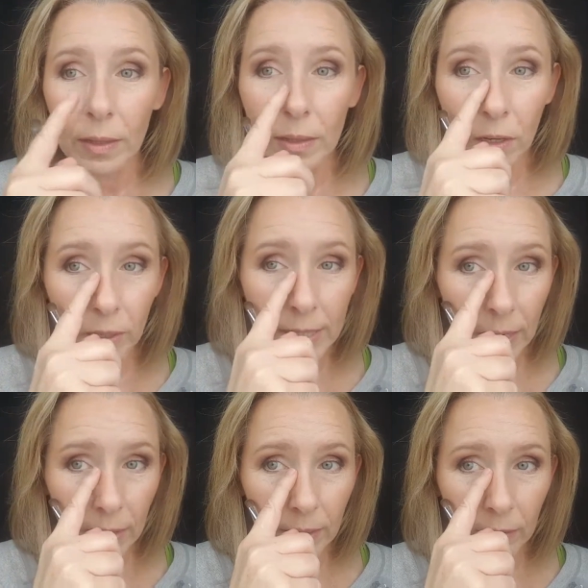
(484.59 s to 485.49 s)
notice
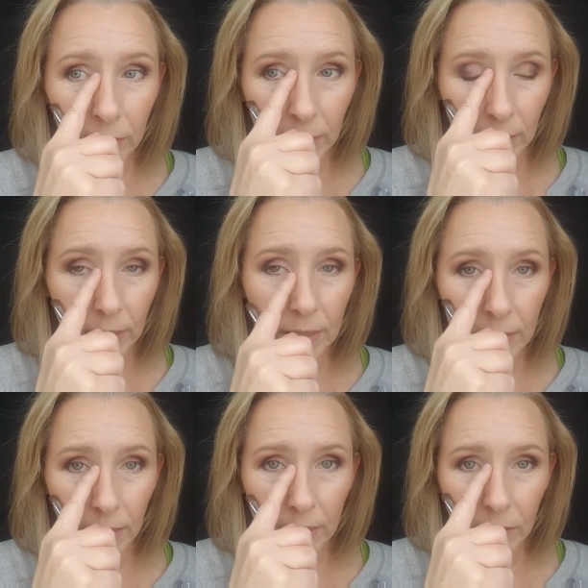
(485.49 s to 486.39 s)
how I left the
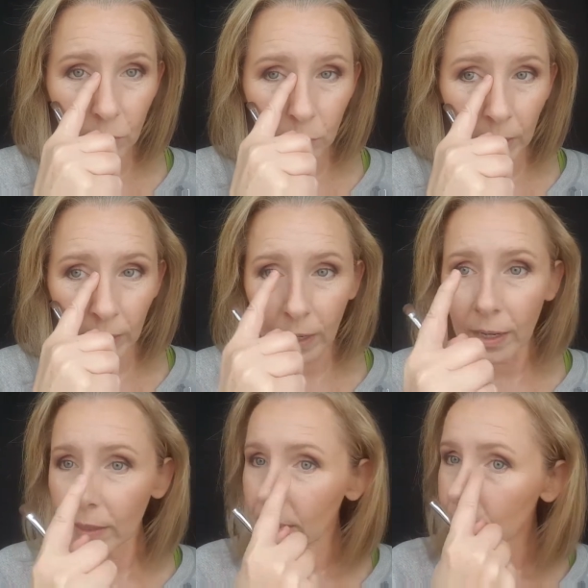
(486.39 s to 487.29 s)
insides of my
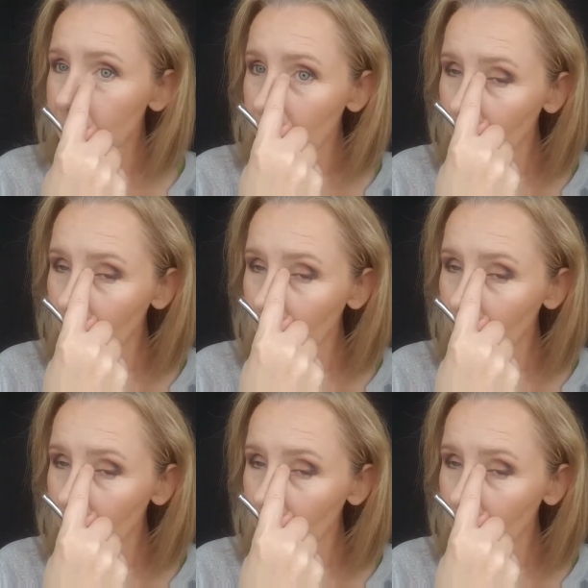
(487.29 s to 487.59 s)
eyelids